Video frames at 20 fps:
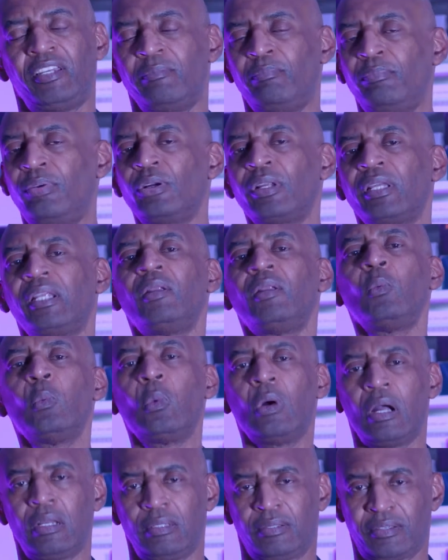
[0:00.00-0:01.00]
you put it in
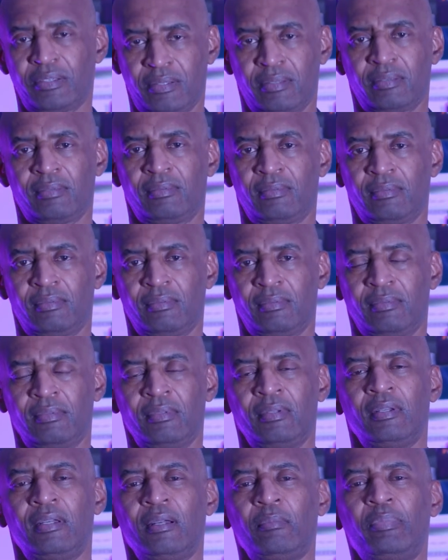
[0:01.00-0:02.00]
once,
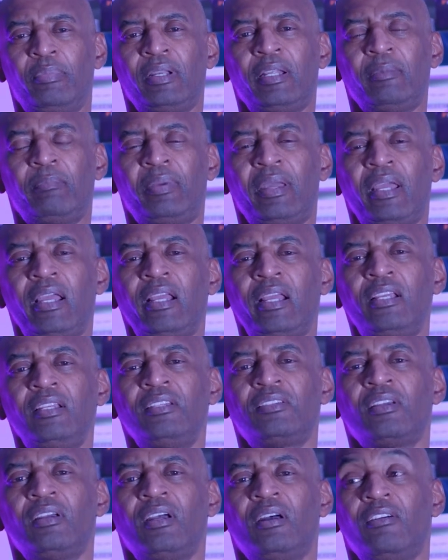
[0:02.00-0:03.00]
but it
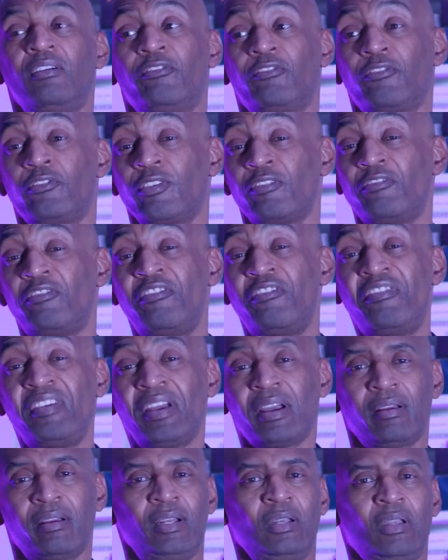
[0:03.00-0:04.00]
pays for a
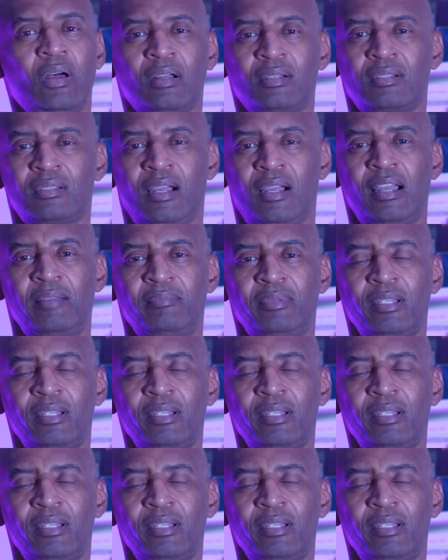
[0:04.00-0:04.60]
very long time.